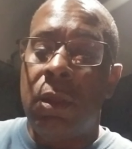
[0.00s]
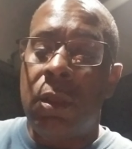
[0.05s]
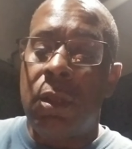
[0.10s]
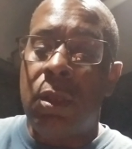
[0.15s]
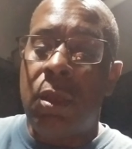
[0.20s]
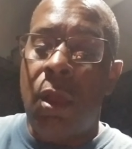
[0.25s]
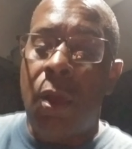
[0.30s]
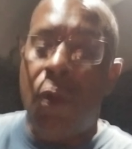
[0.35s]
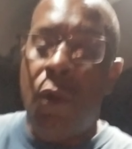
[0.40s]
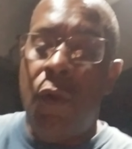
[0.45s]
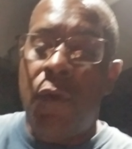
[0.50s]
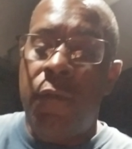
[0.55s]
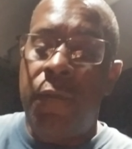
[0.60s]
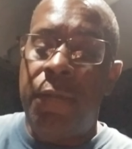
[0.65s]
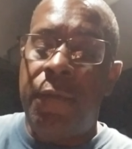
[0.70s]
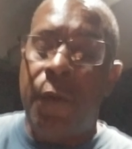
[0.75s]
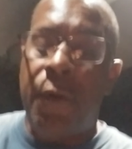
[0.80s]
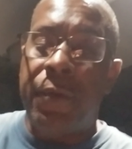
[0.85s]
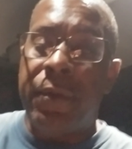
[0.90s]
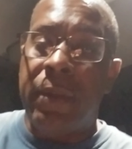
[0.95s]
Go
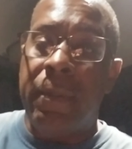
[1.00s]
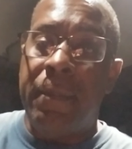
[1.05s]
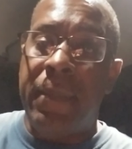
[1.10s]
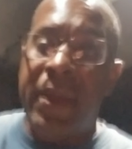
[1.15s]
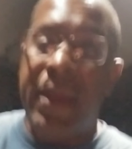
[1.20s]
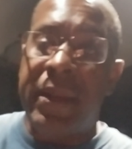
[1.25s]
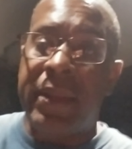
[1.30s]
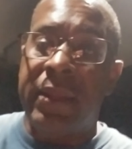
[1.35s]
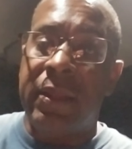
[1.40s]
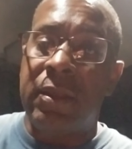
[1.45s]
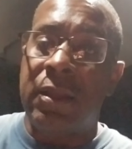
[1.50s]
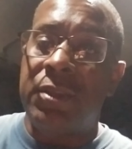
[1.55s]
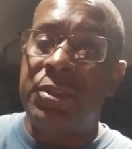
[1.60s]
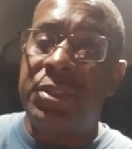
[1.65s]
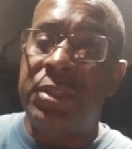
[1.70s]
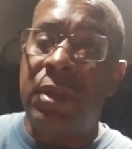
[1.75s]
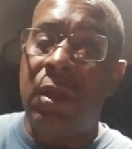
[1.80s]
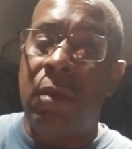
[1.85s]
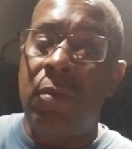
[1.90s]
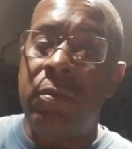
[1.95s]
for the money,
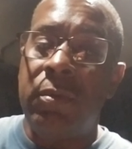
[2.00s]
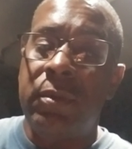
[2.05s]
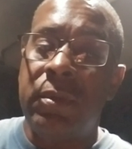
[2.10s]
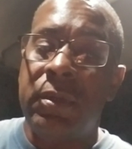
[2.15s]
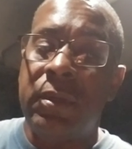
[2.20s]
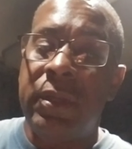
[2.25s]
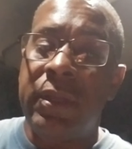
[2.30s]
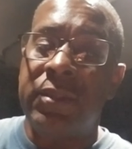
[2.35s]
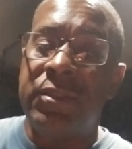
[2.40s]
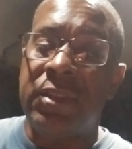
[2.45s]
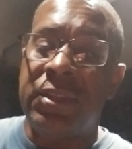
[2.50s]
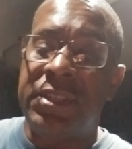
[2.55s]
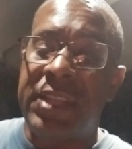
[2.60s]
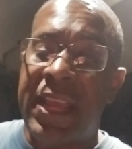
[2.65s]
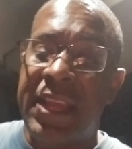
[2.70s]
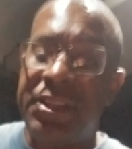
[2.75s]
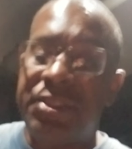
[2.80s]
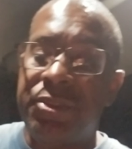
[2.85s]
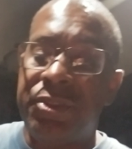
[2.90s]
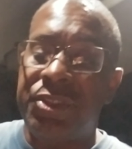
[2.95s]
because it's a
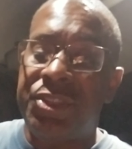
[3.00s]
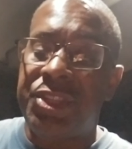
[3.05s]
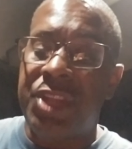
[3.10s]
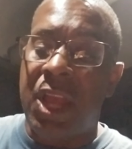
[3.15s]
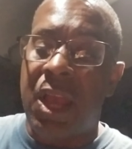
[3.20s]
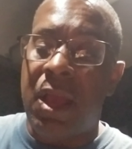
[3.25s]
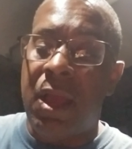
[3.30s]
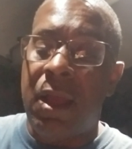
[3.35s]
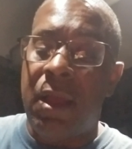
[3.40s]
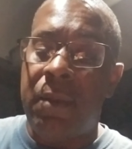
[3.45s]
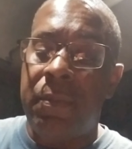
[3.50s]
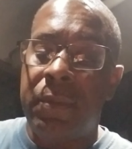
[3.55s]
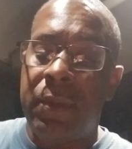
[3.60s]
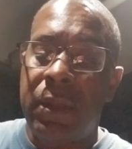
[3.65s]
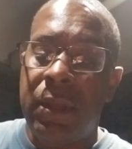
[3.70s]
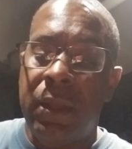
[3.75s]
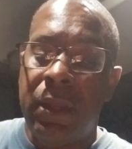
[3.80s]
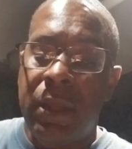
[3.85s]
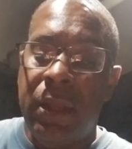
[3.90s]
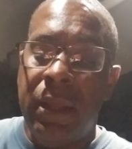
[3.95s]
dangerous job,
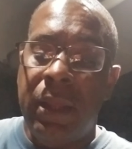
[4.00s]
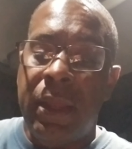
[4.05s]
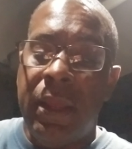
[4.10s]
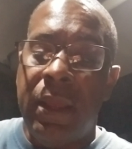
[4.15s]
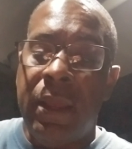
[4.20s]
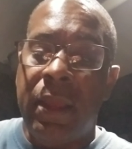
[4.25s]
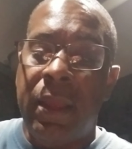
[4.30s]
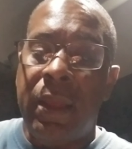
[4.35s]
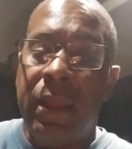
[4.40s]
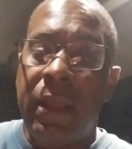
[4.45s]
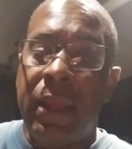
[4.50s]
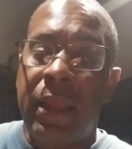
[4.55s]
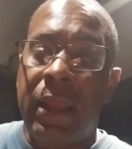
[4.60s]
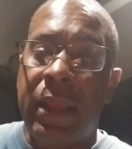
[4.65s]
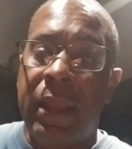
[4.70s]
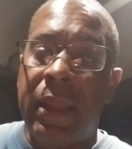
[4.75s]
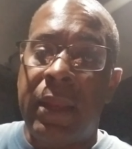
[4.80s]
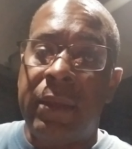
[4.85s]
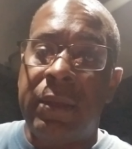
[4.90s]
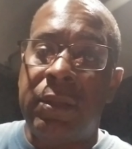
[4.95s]

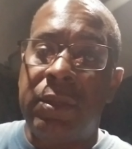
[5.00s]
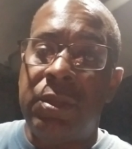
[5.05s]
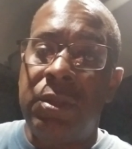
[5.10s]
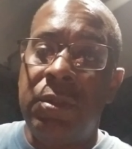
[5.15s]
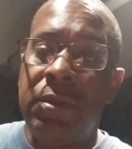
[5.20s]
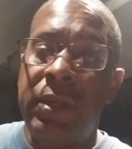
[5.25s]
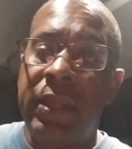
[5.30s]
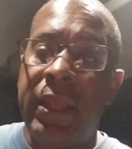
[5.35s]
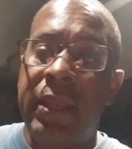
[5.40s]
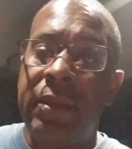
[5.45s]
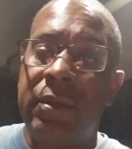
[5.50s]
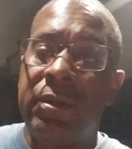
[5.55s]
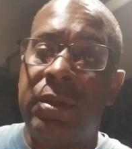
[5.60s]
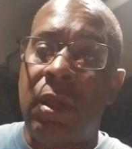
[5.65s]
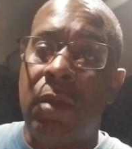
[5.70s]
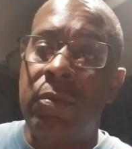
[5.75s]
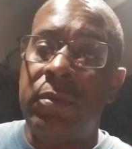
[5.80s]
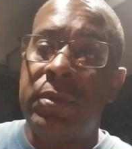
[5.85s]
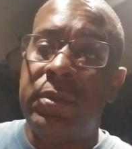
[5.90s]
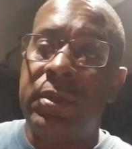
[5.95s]
and
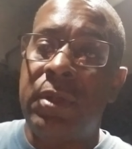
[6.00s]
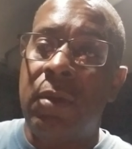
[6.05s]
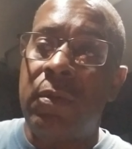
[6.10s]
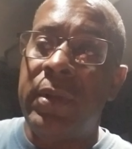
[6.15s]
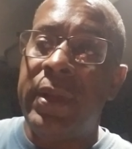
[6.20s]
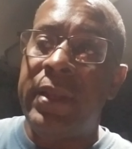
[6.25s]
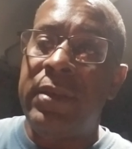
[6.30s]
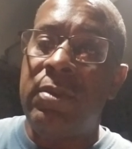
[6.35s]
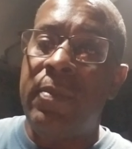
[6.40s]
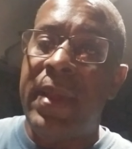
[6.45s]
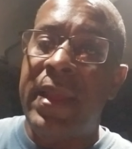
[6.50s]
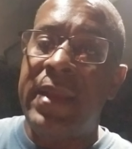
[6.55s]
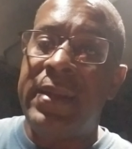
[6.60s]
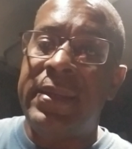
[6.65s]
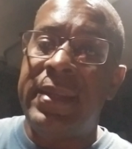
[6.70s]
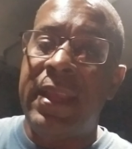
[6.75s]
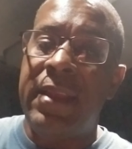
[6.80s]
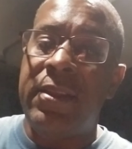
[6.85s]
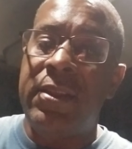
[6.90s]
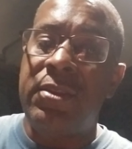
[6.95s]
don't let nobody
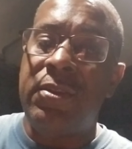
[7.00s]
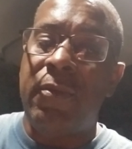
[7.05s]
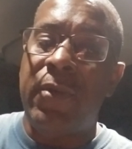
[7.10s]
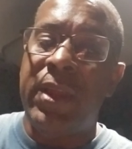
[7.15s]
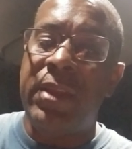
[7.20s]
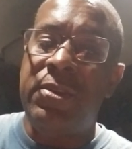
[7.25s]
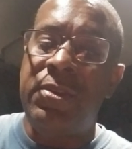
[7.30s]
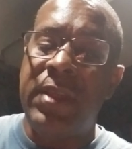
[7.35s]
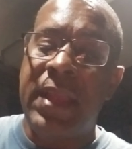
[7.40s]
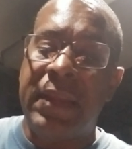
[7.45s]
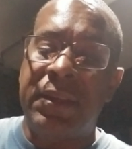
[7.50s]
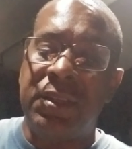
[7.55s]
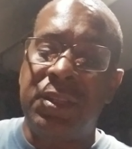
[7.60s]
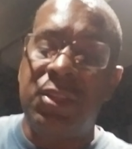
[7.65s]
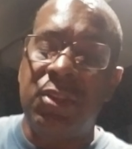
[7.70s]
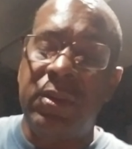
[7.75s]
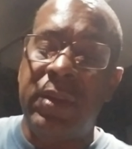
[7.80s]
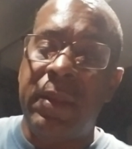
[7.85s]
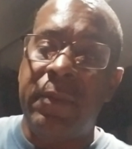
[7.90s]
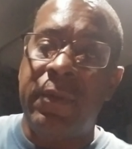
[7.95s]
tell you, well, you got to
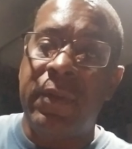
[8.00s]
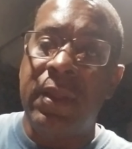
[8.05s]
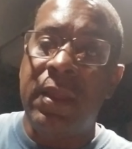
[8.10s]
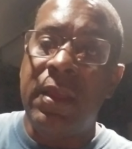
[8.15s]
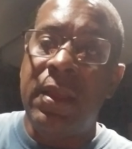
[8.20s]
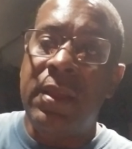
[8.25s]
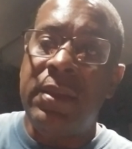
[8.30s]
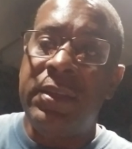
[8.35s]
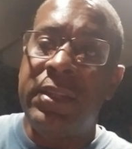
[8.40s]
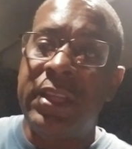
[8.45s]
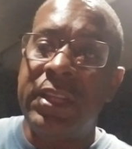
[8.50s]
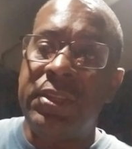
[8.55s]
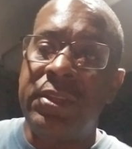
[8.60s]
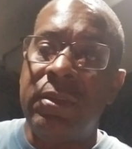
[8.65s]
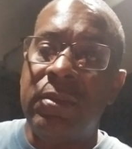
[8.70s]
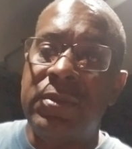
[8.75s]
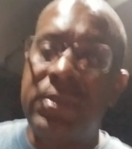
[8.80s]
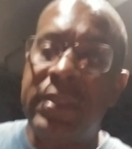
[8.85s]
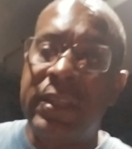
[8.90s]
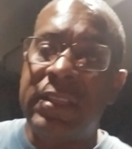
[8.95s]
do that to get
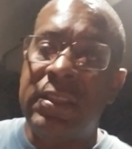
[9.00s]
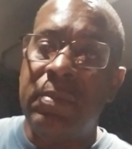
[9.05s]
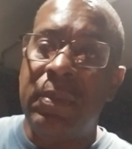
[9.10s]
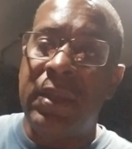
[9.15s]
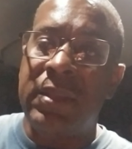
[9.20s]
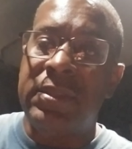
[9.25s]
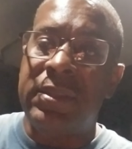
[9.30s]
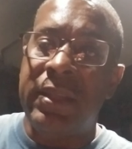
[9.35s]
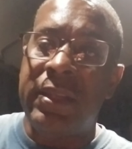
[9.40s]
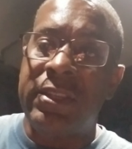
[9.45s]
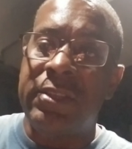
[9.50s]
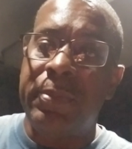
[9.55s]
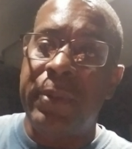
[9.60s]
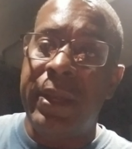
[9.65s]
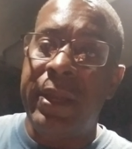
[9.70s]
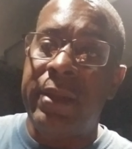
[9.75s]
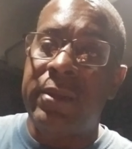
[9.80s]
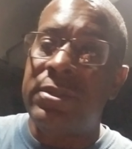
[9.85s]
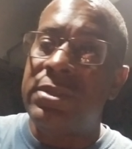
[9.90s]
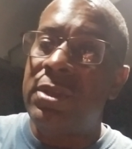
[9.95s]
your 6 months of
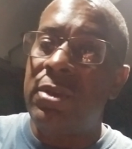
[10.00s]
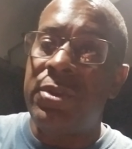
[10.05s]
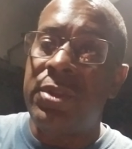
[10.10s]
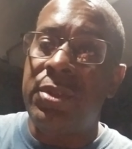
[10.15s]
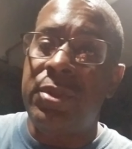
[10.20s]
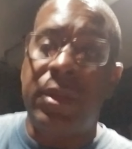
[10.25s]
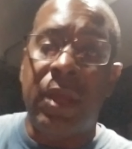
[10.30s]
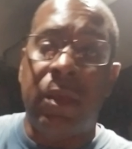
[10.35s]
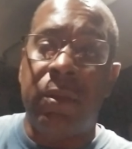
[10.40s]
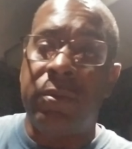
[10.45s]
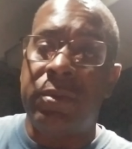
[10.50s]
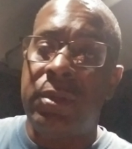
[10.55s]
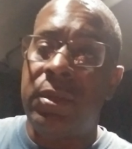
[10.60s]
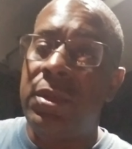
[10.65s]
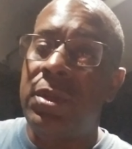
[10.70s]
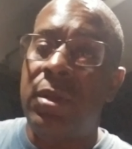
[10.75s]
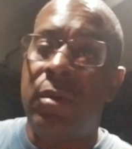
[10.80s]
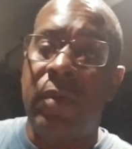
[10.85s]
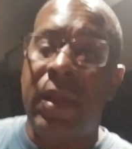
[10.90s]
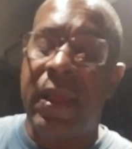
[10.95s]
experience. No, you
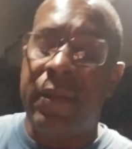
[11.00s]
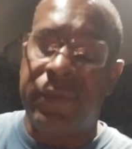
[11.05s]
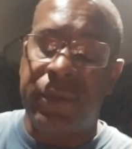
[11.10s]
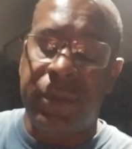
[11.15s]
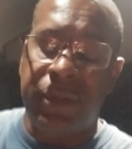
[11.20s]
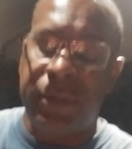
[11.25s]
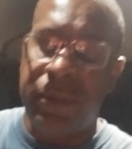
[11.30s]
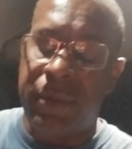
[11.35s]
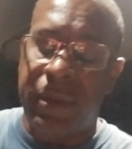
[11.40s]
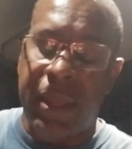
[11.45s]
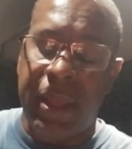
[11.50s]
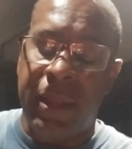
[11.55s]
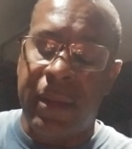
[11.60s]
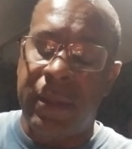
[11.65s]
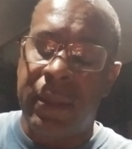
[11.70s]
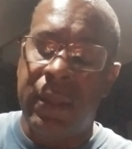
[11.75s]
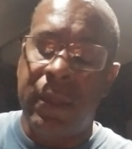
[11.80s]
don't have to do that.